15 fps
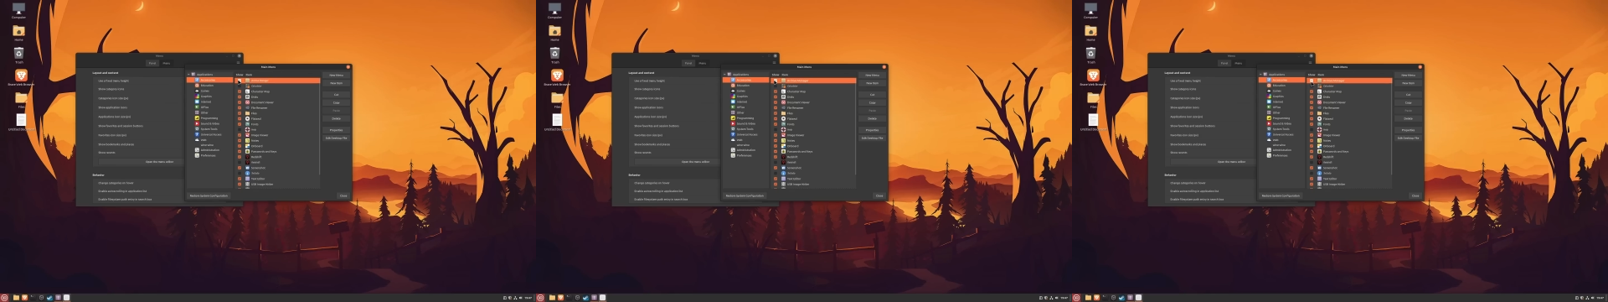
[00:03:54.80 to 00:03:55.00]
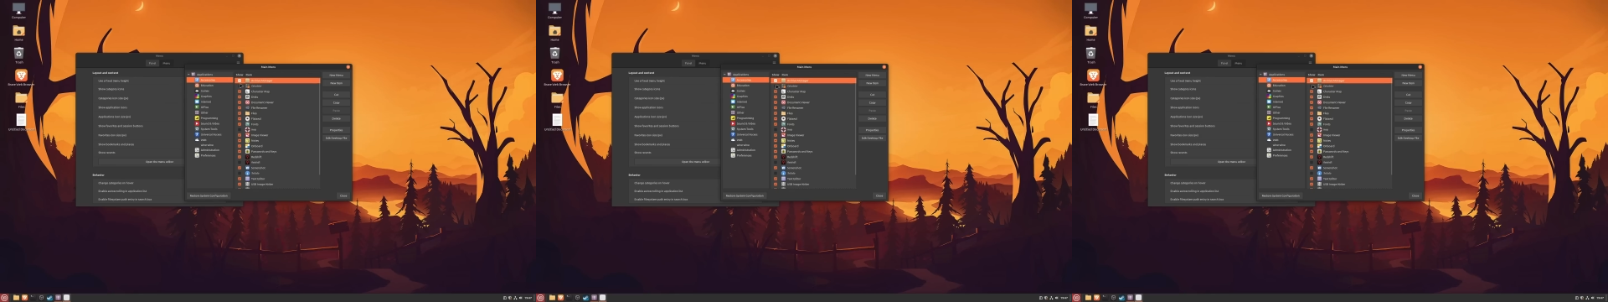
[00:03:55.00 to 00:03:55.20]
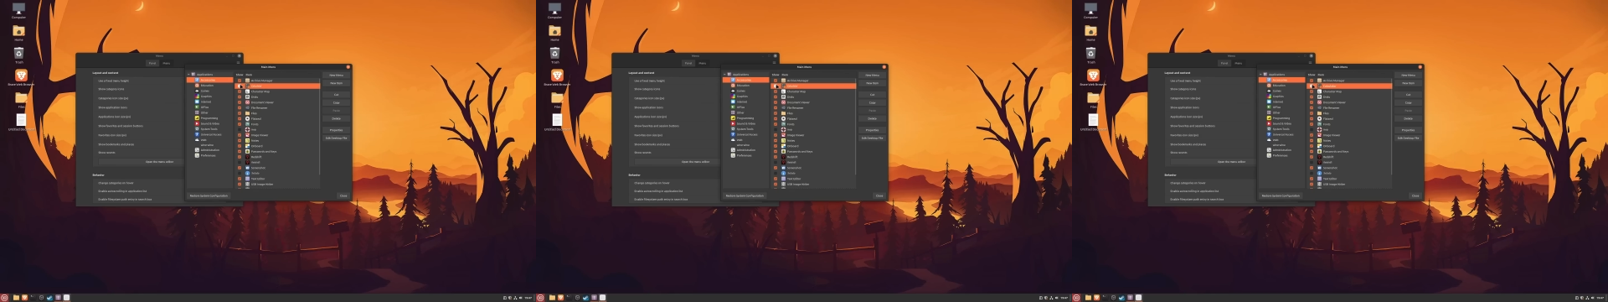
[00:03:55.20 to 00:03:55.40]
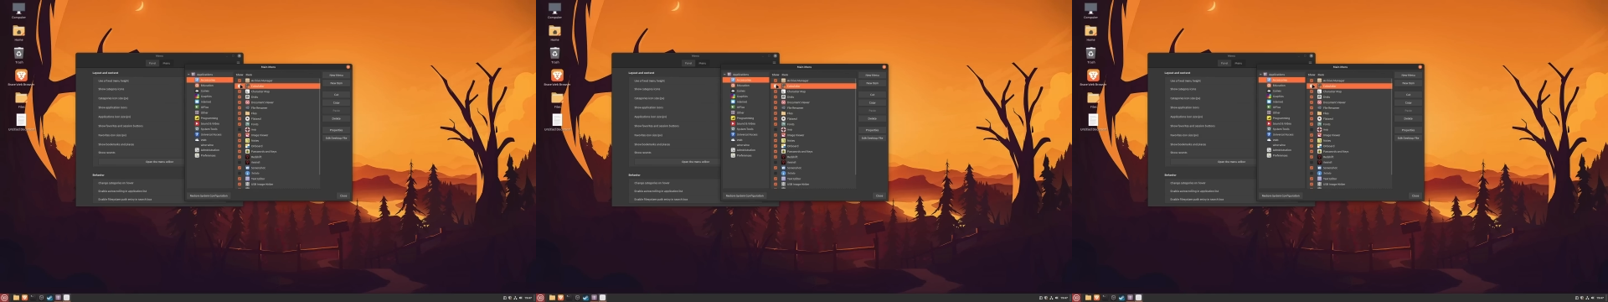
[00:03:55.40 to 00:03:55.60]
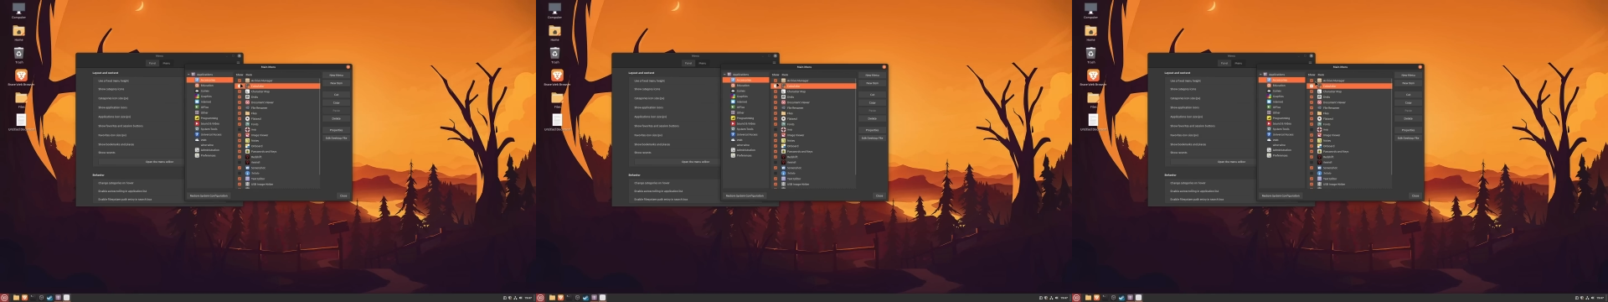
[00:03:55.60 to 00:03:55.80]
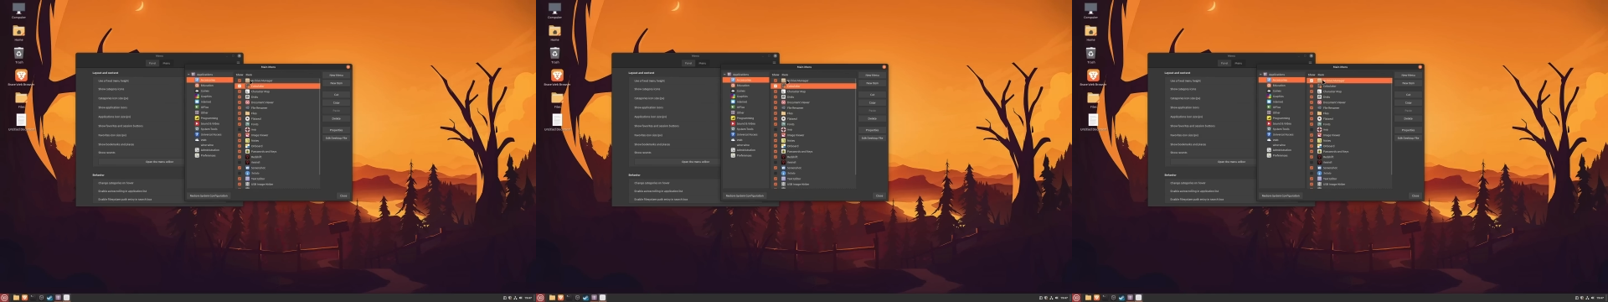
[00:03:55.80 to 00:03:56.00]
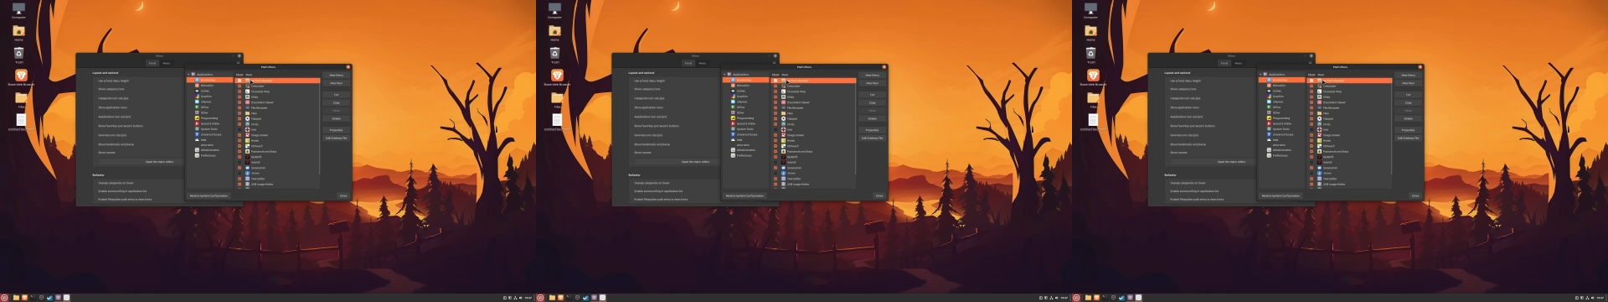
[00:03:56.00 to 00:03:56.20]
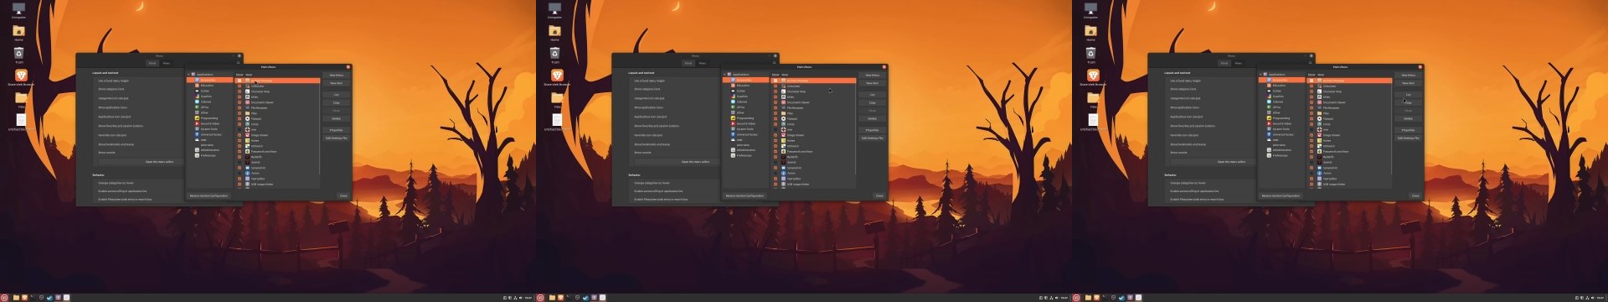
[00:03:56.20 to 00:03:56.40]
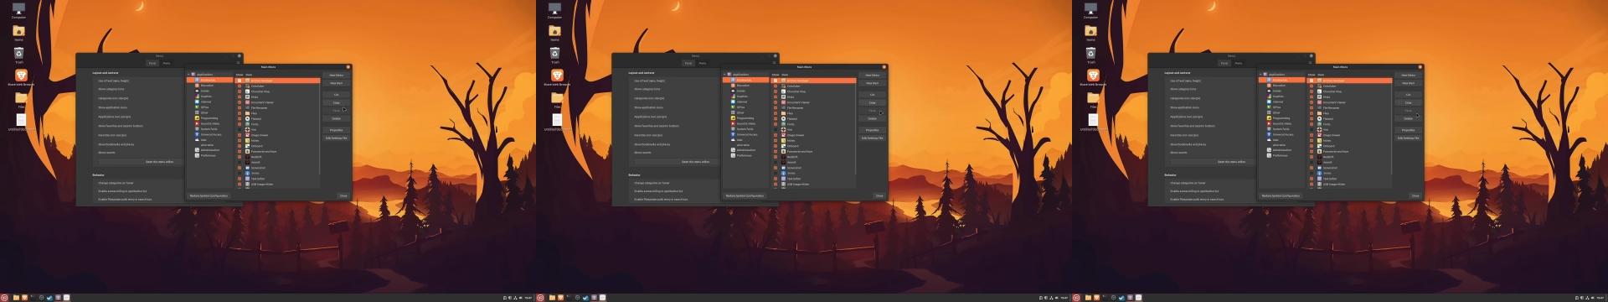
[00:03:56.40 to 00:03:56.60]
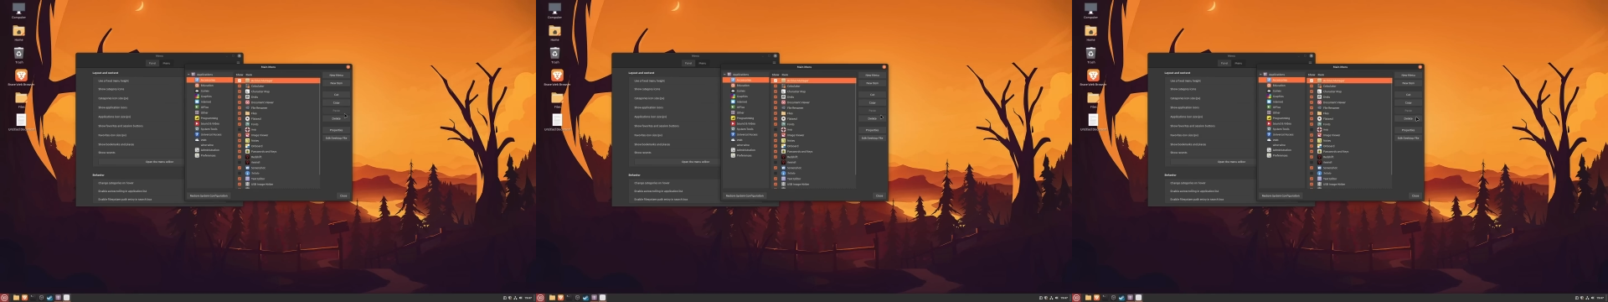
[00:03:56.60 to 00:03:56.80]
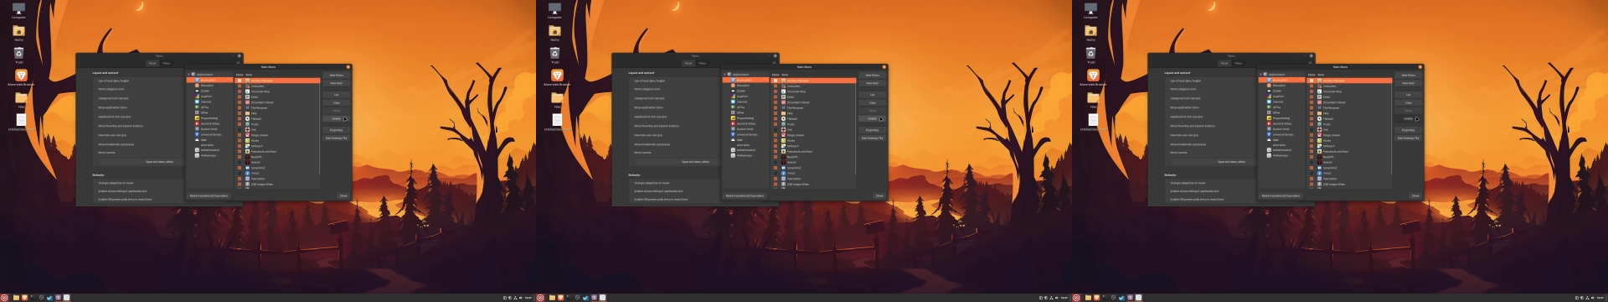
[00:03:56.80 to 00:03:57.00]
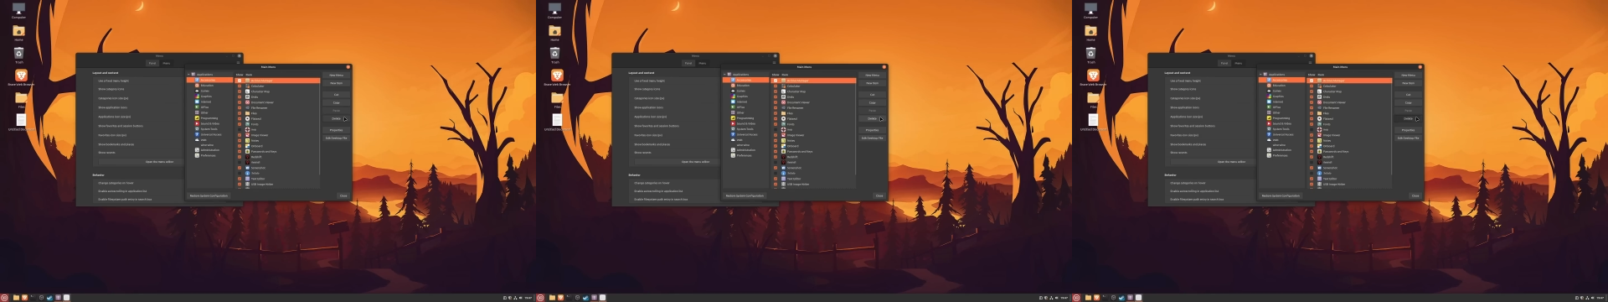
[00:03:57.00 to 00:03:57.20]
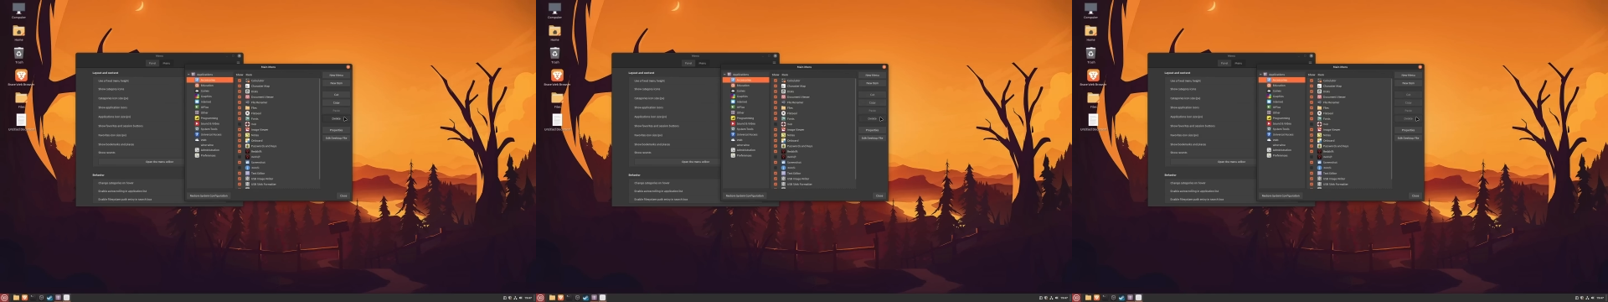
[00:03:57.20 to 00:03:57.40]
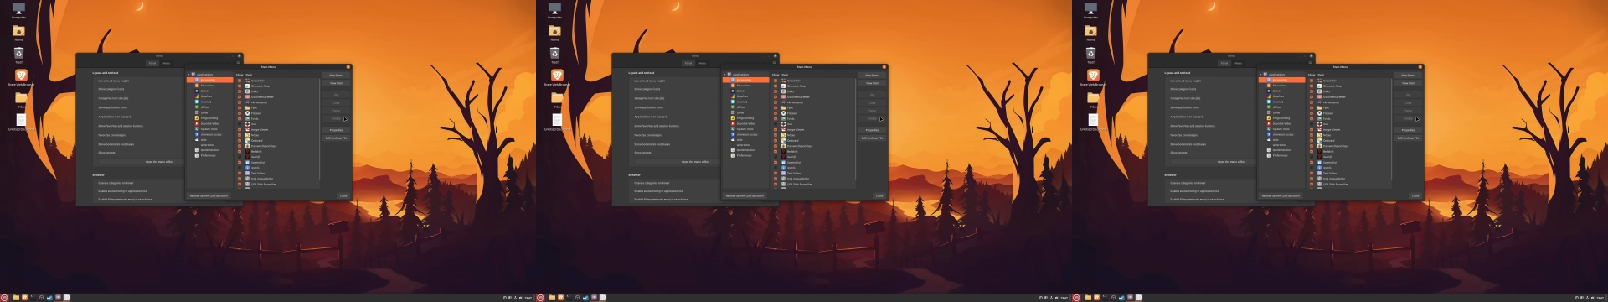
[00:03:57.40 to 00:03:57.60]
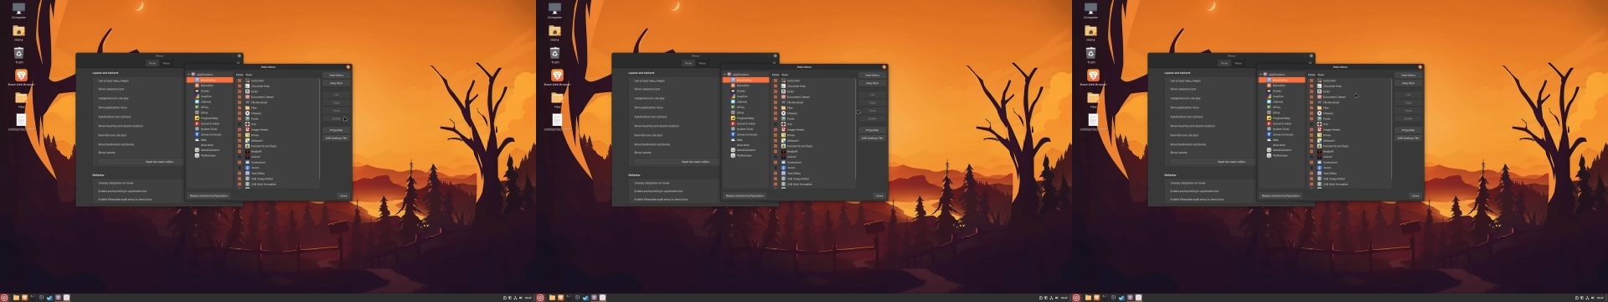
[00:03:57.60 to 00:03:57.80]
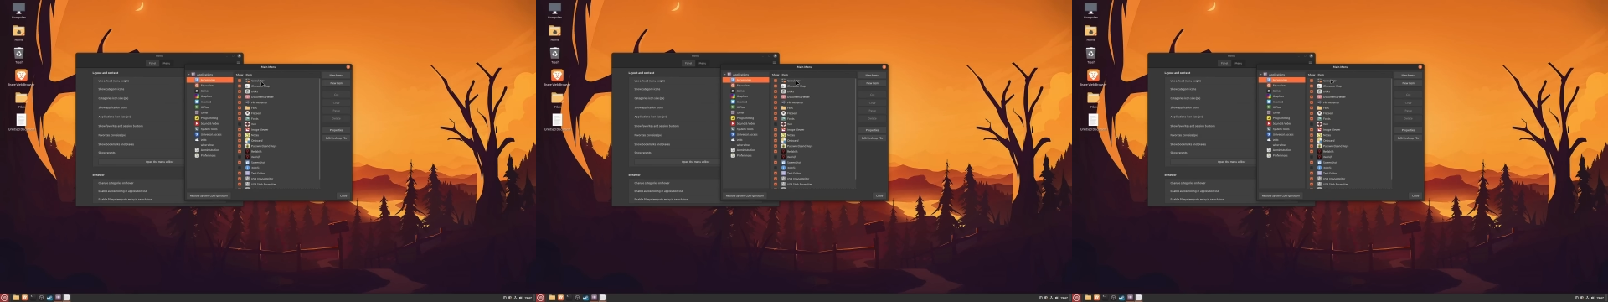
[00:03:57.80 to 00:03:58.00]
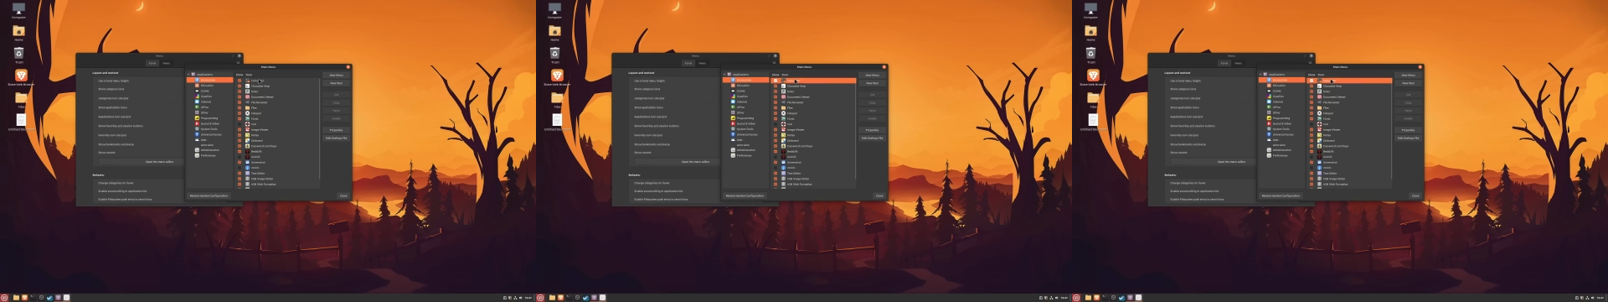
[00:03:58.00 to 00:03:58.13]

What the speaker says: [unreadable: no face in view]